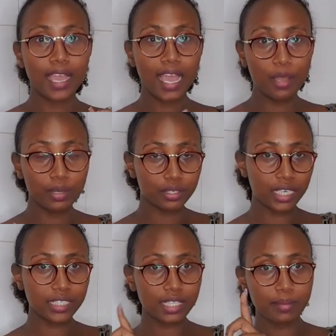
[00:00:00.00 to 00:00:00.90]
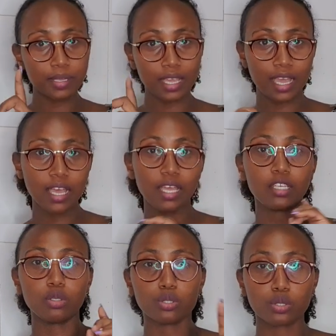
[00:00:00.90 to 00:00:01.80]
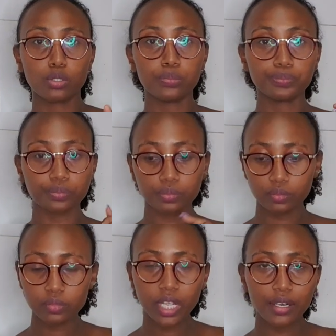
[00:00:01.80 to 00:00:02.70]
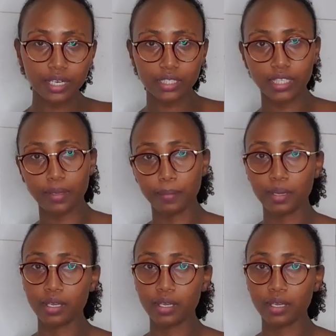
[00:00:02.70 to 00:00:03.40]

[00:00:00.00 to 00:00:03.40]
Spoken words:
I will write them here and also write them